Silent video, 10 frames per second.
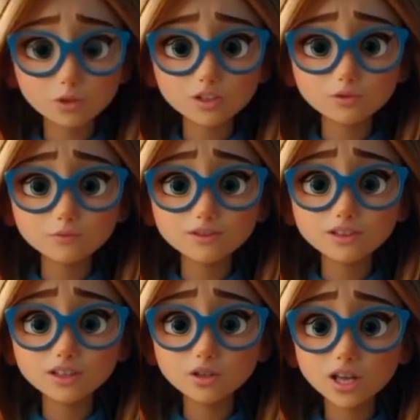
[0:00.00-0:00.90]

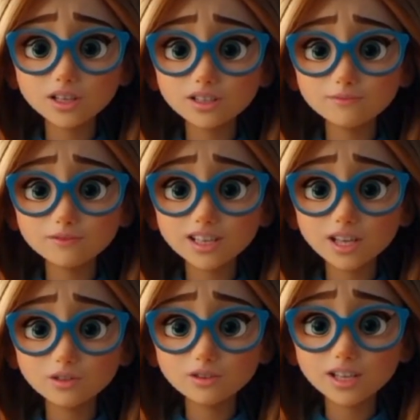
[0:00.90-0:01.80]
Okay, a man
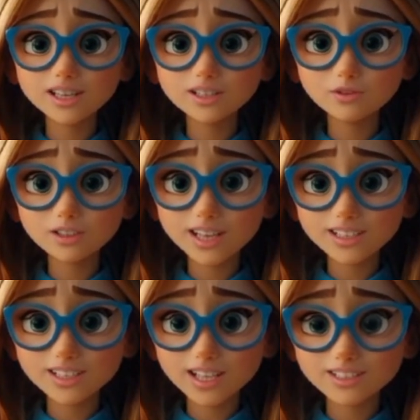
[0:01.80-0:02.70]
named Mustafa
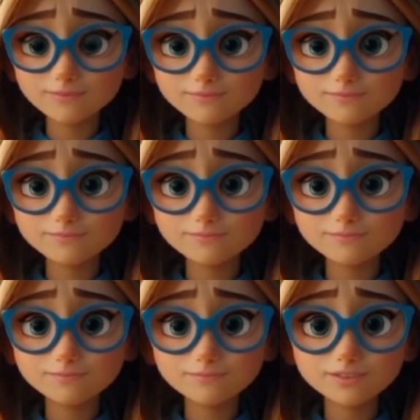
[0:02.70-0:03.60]
Khaled. I want
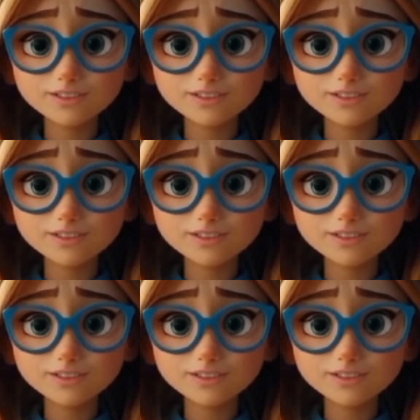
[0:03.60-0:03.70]
his phone